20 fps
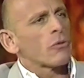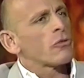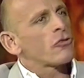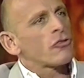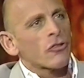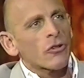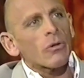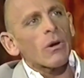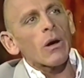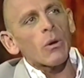was
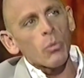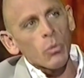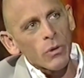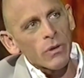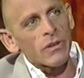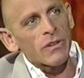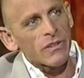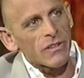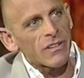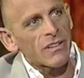sure I
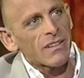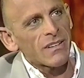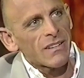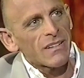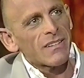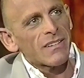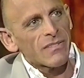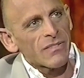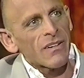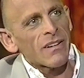wouldn't
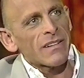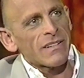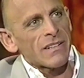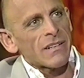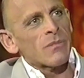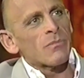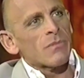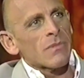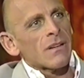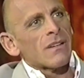find
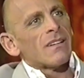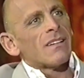him.